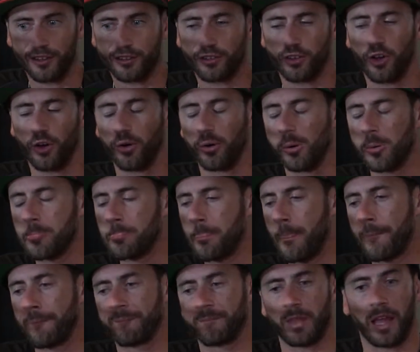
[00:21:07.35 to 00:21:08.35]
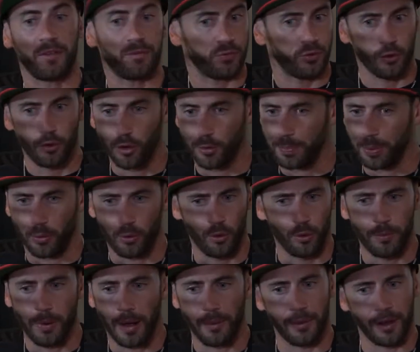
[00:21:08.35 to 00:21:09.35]
So I flew to
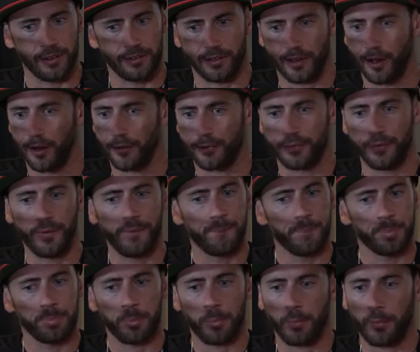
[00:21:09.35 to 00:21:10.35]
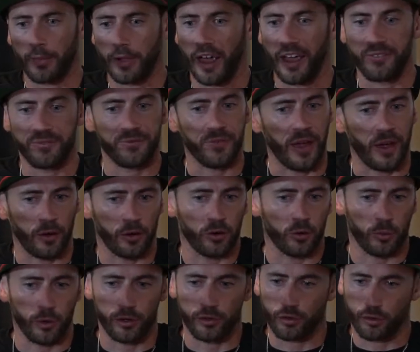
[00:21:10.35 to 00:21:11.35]
Peru by myself. I found
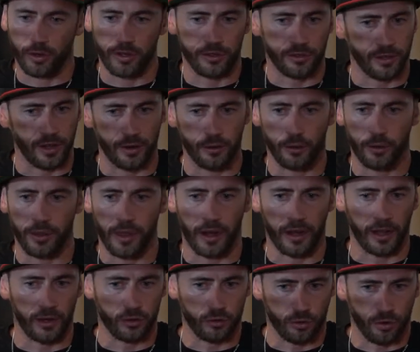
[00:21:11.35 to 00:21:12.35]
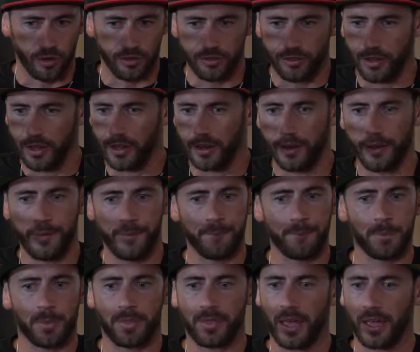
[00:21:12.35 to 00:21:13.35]
a retreat center that I trusted,
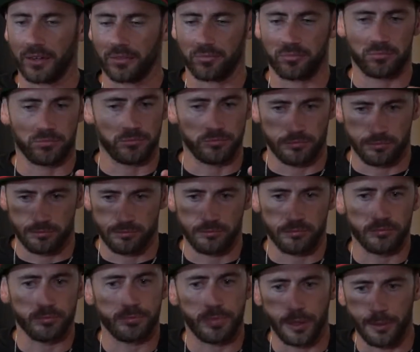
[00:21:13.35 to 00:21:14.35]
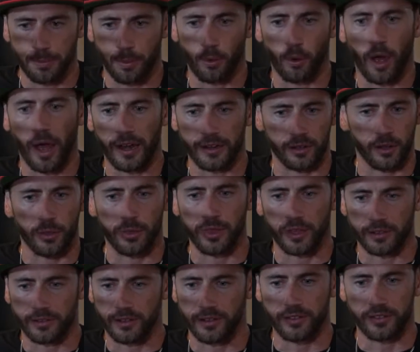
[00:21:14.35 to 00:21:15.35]
that people had good
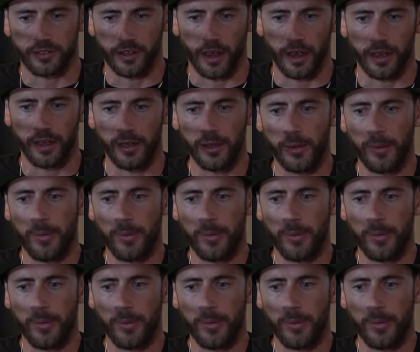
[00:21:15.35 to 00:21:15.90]
things to say.